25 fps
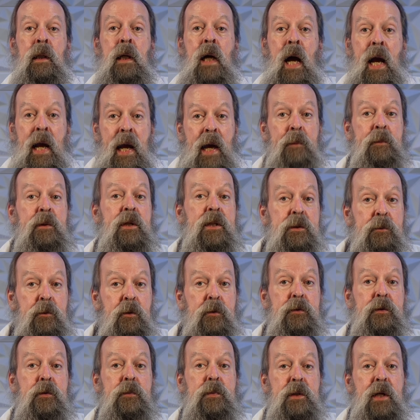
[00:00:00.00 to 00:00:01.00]
I am going to
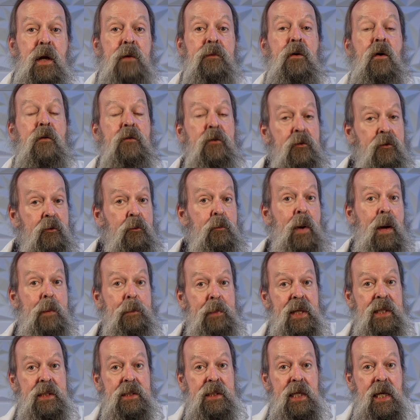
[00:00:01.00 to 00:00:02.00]
move some stuff over from my
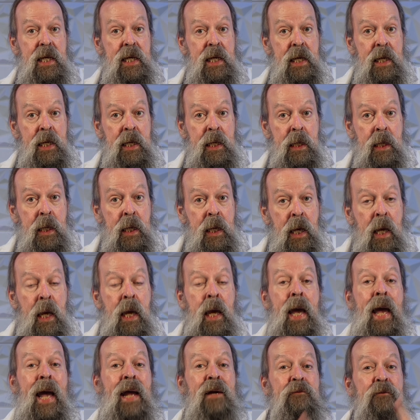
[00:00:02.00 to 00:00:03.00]
PC.
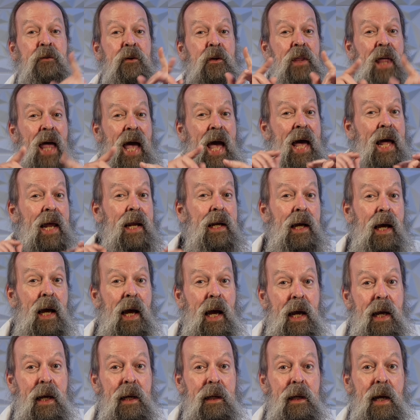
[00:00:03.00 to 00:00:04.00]
And for that,
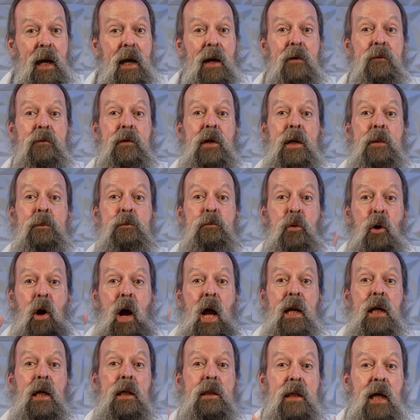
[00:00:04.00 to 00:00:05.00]
I have a
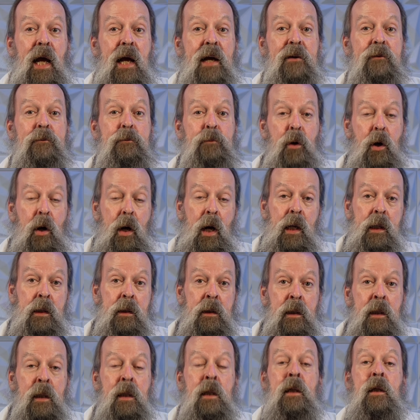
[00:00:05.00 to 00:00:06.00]
product I have bought,
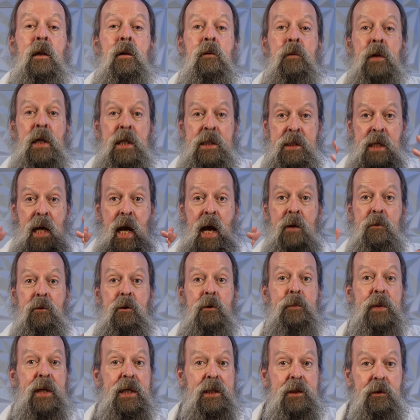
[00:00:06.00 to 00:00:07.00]
which I
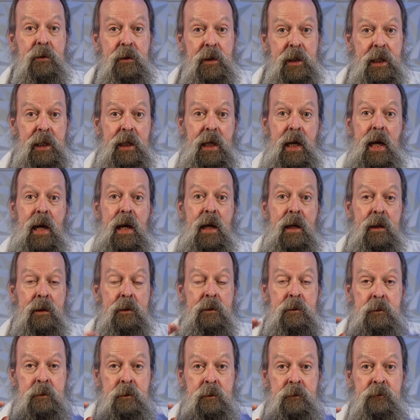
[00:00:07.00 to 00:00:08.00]
will be doing a
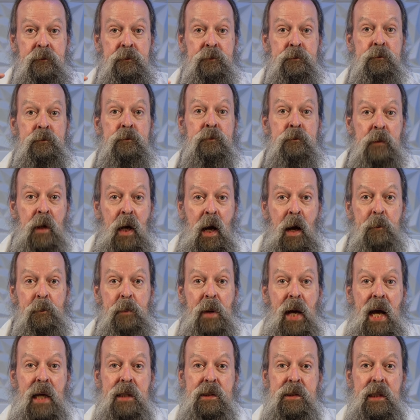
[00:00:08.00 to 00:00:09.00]

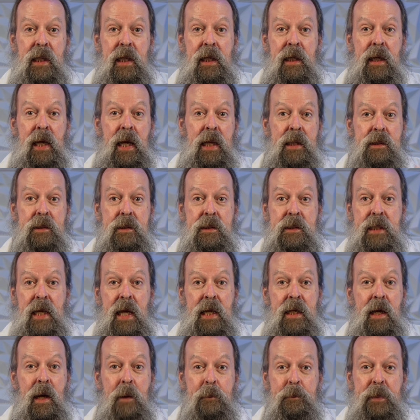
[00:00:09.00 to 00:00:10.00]
unboxing and
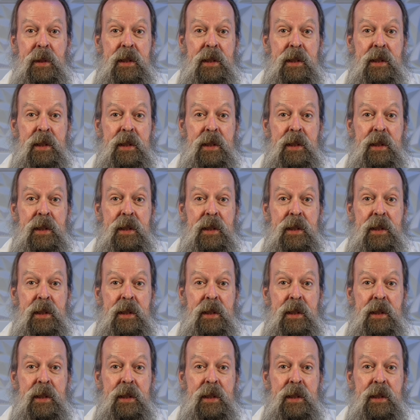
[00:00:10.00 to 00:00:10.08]
setup.